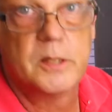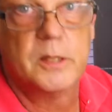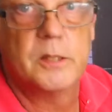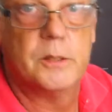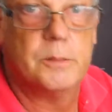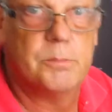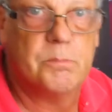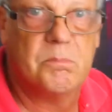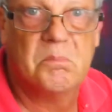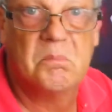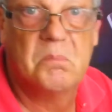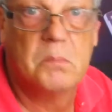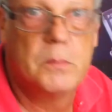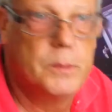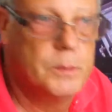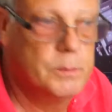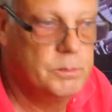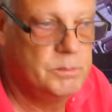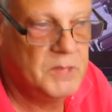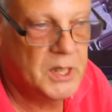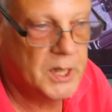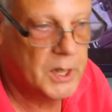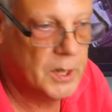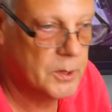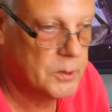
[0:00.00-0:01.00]
and
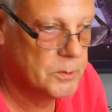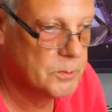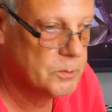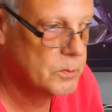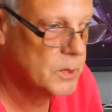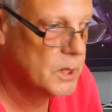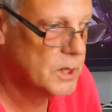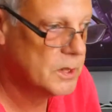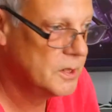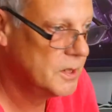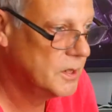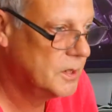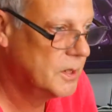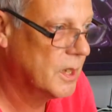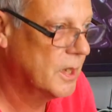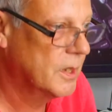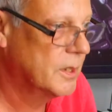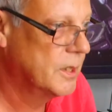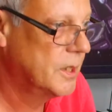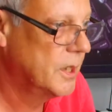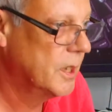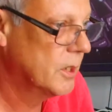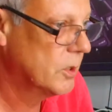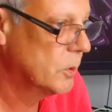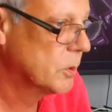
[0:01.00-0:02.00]
really kind
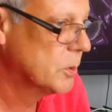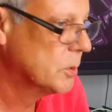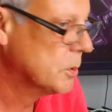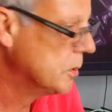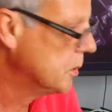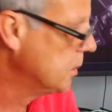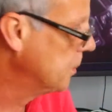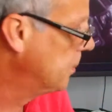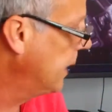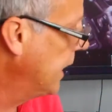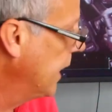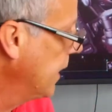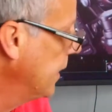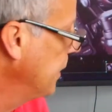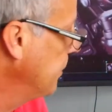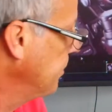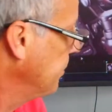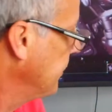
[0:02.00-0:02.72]
of get cool about it.